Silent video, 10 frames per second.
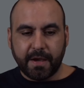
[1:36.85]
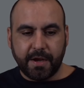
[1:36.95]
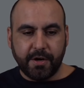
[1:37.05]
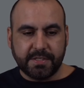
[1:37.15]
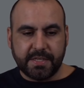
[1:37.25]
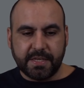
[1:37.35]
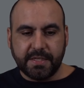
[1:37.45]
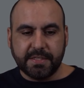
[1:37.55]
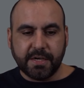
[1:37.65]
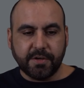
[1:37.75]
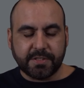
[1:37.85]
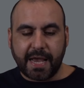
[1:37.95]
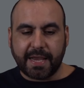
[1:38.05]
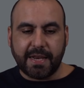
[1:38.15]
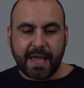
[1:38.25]
Here's the details.
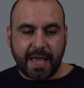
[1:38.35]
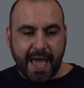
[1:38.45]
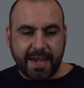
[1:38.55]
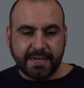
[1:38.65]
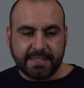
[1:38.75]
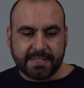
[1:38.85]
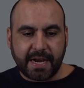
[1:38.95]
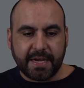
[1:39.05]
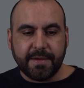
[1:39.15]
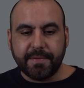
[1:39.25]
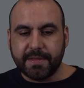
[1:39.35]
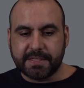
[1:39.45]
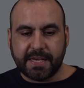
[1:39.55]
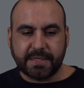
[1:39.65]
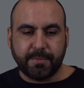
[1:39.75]
I can add an assignee. In this
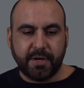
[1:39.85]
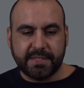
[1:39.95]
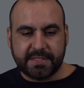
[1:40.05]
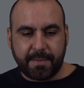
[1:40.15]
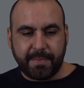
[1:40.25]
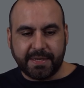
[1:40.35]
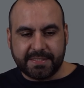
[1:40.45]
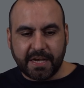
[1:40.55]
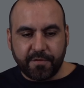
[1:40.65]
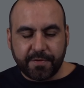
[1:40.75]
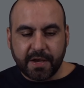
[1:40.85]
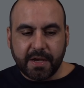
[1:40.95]
case, I'm going to assign myself.